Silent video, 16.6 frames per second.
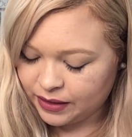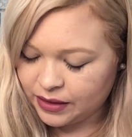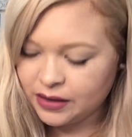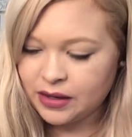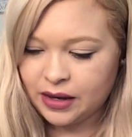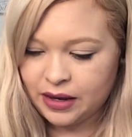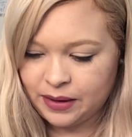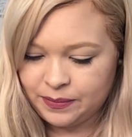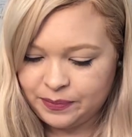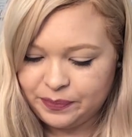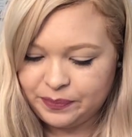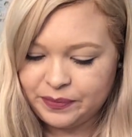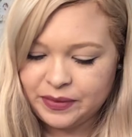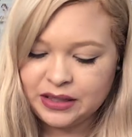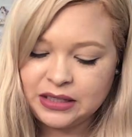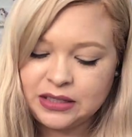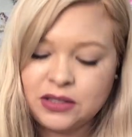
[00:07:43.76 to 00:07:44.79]
Yeah,
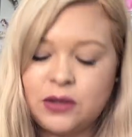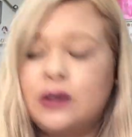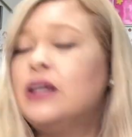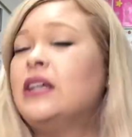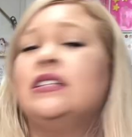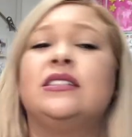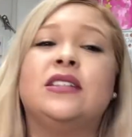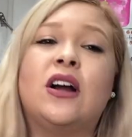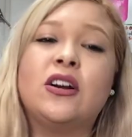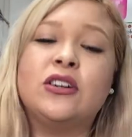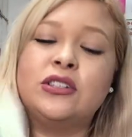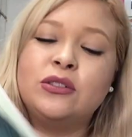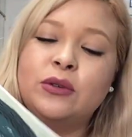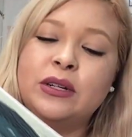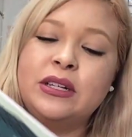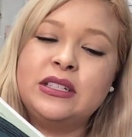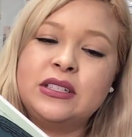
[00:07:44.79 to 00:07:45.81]
so our
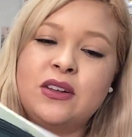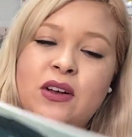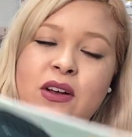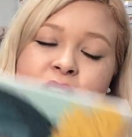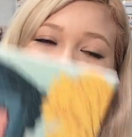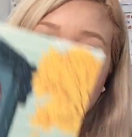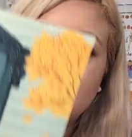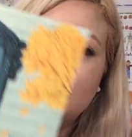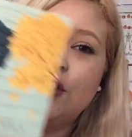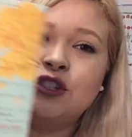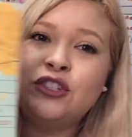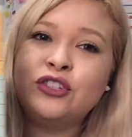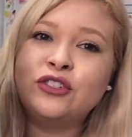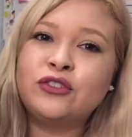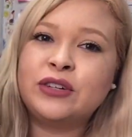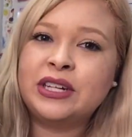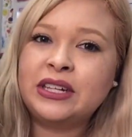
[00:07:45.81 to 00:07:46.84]
story is called
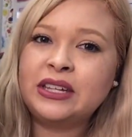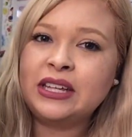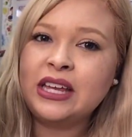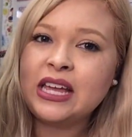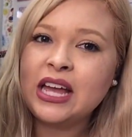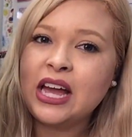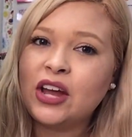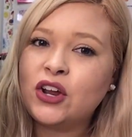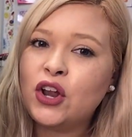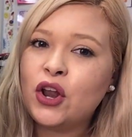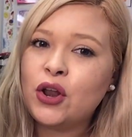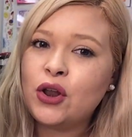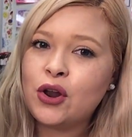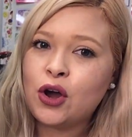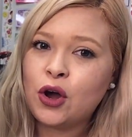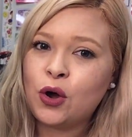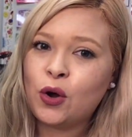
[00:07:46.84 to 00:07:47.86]
Strictly
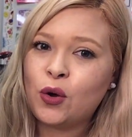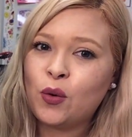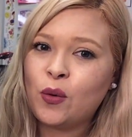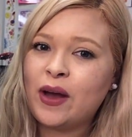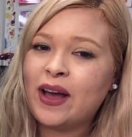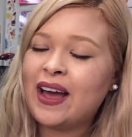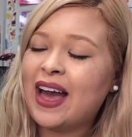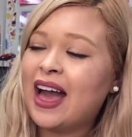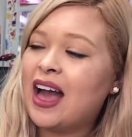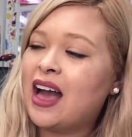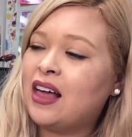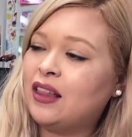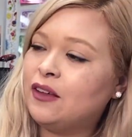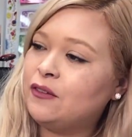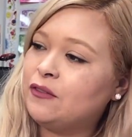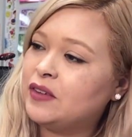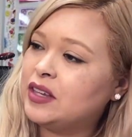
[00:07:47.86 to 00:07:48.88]
No
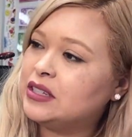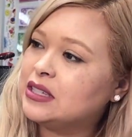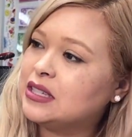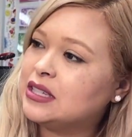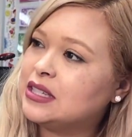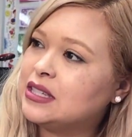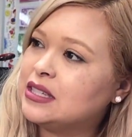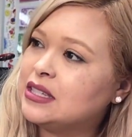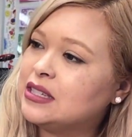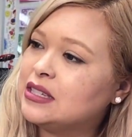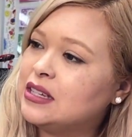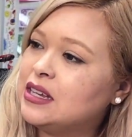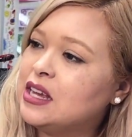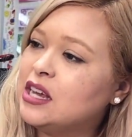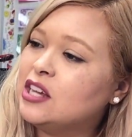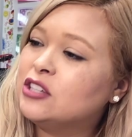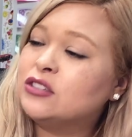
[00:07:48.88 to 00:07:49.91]
Elephants.
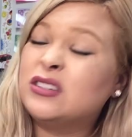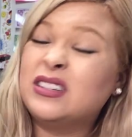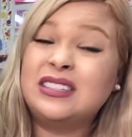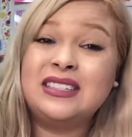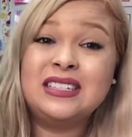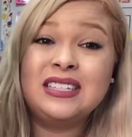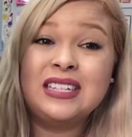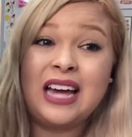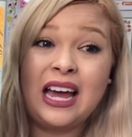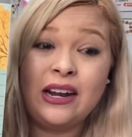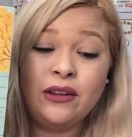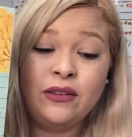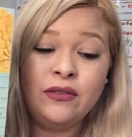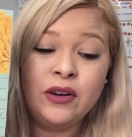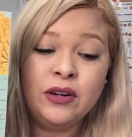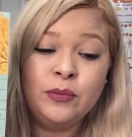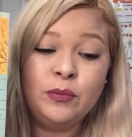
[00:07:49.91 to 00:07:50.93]
So that's the title of
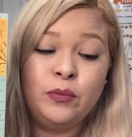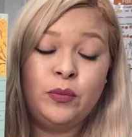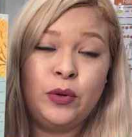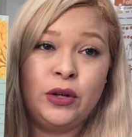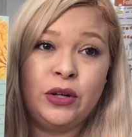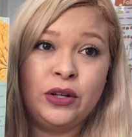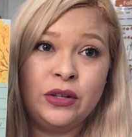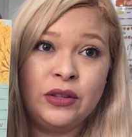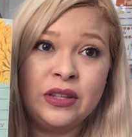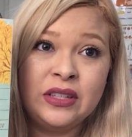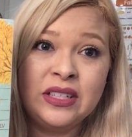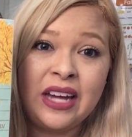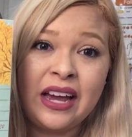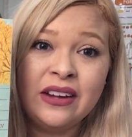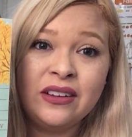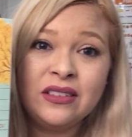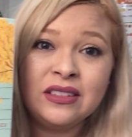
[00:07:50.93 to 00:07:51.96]
our book. The
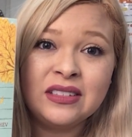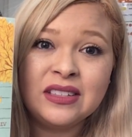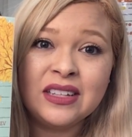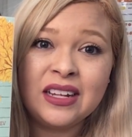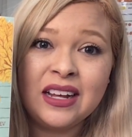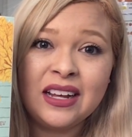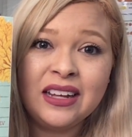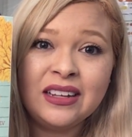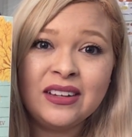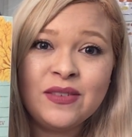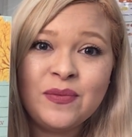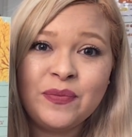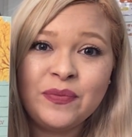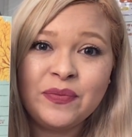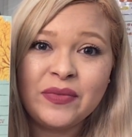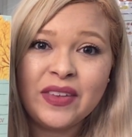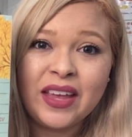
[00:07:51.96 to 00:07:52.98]
title is the
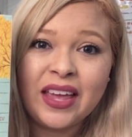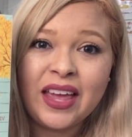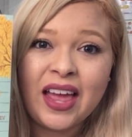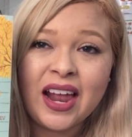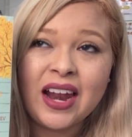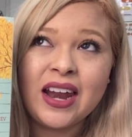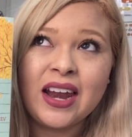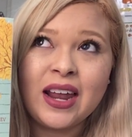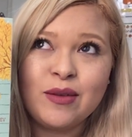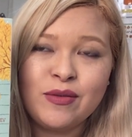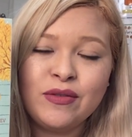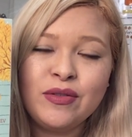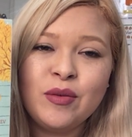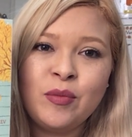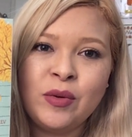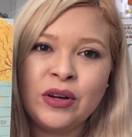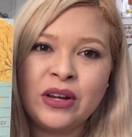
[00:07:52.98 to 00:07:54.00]
name of the
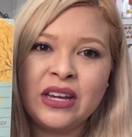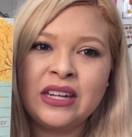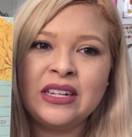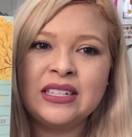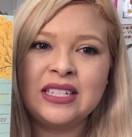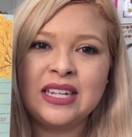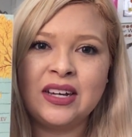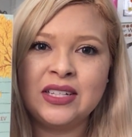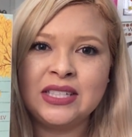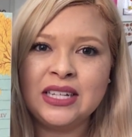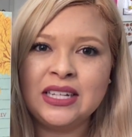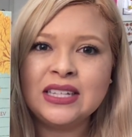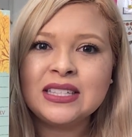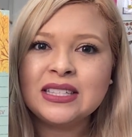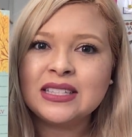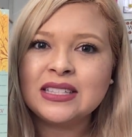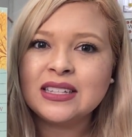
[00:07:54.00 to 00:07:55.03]
book, and it tells
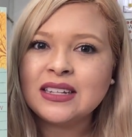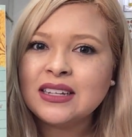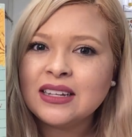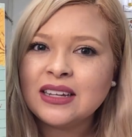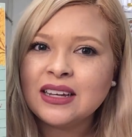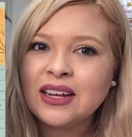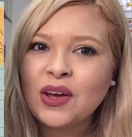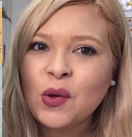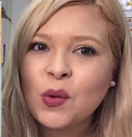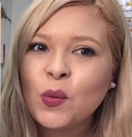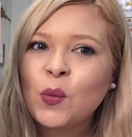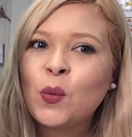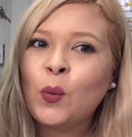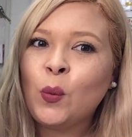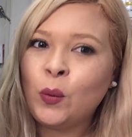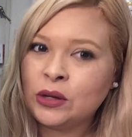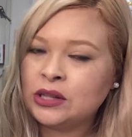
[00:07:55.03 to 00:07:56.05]
us
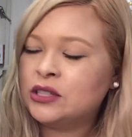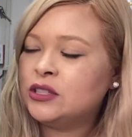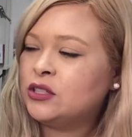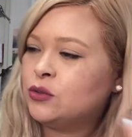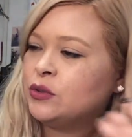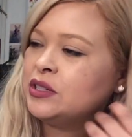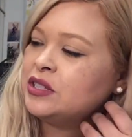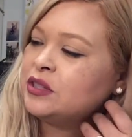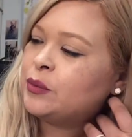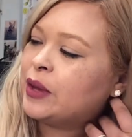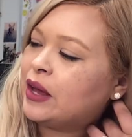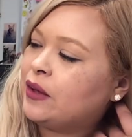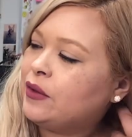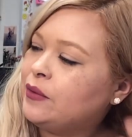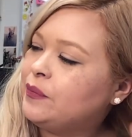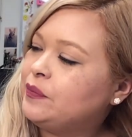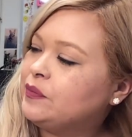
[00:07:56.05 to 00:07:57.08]
what the story is
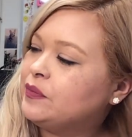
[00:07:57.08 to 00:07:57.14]
about.